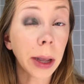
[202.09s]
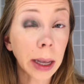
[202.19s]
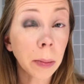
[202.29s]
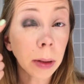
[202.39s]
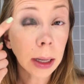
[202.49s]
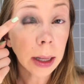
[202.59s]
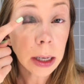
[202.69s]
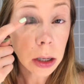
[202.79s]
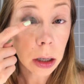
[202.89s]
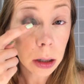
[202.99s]
it
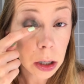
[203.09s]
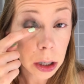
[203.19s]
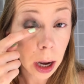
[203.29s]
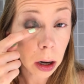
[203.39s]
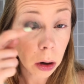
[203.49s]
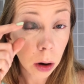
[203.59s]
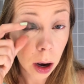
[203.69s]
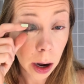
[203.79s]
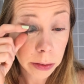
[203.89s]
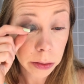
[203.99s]
completely took the shadow
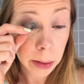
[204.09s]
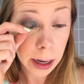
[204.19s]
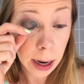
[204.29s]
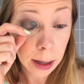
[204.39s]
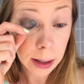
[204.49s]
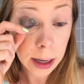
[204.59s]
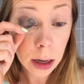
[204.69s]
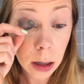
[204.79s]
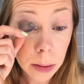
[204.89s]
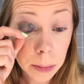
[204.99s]
off of my eyelid.